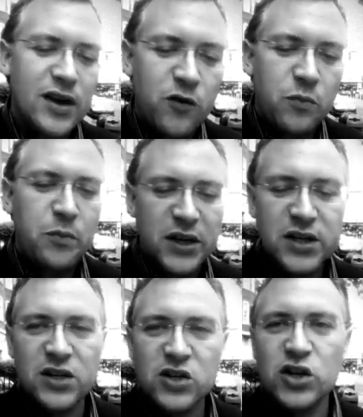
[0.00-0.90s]
They've
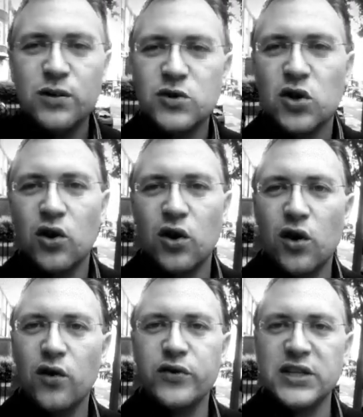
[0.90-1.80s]
built it in terms
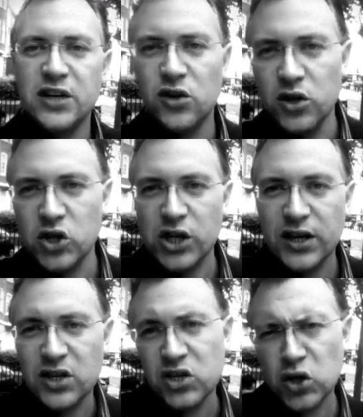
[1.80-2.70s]
of
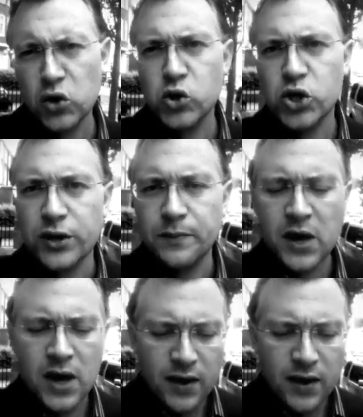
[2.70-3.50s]
technology and a solution.